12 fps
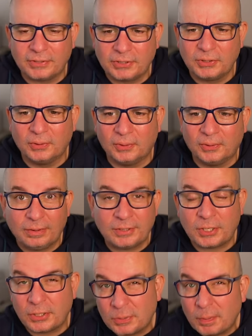sure.
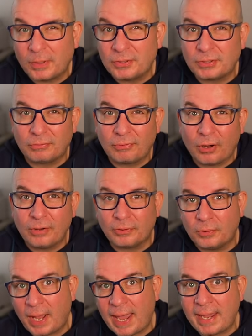This is supposed to
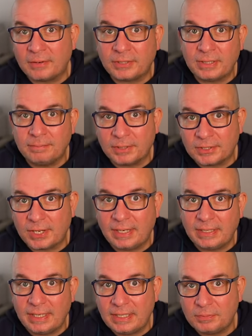rival Audi,
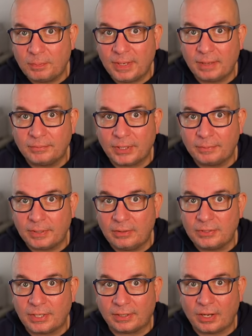Mercedes,
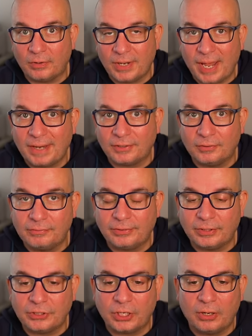BMWs. They're going head-on for
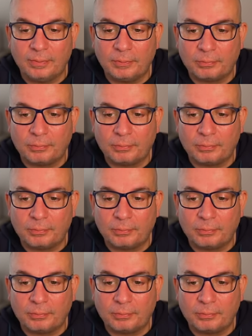the German